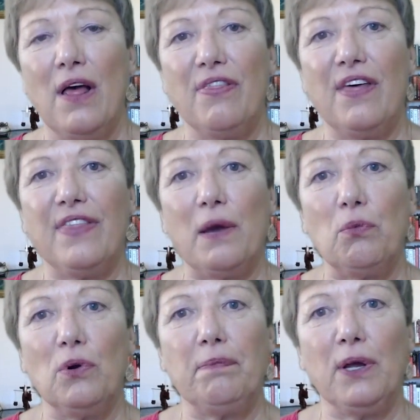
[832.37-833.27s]
that there
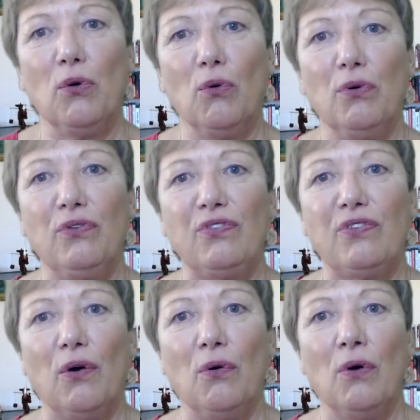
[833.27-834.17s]
would be
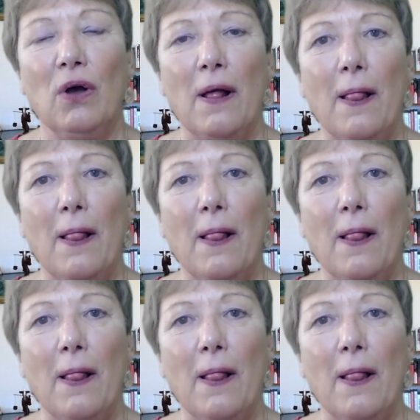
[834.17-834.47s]
also